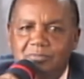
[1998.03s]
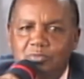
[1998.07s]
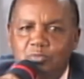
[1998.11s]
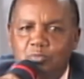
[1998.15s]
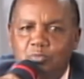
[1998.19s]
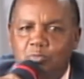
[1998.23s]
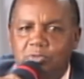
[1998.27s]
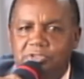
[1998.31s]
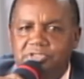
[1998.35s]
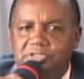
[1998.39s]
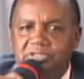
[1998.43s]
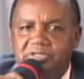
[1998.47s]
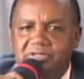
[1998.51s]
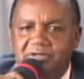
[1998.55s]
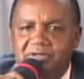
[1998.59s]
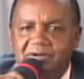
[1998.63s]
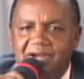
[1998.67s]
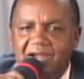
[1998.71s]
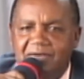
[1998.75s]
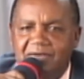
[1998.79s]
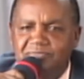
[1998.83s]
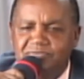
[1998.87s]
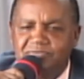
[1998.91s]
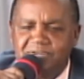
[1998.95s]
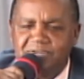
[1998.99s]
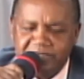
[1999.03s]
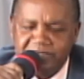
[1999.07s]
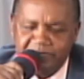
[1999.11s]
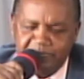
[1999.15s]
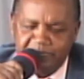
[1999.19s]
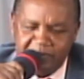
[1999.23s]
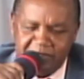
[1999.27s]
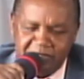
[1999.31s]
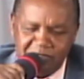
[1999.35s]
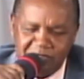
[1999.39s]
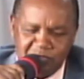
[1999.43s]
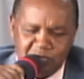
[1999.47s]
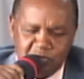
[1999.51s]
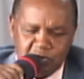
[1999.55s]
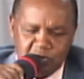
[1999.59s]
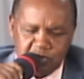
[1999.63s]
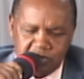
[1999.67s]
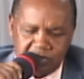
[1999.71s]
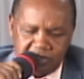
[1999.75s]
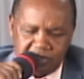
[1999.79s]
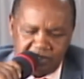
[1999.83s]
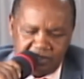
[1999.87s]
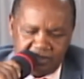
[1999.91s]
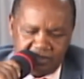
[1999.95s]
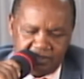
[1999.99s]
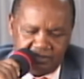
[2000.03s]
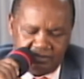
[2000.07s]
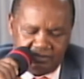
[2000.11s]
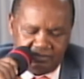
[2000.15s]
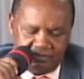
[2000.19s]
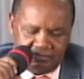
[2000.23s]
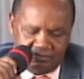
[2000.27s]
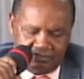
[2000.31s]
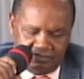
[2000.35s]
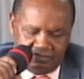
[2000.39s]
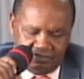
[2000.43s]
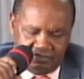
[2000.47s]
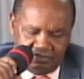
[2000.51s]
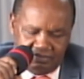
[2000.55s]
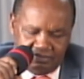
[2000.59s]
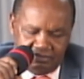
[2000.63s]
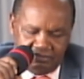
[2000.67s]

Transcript: Witchcraft has been used to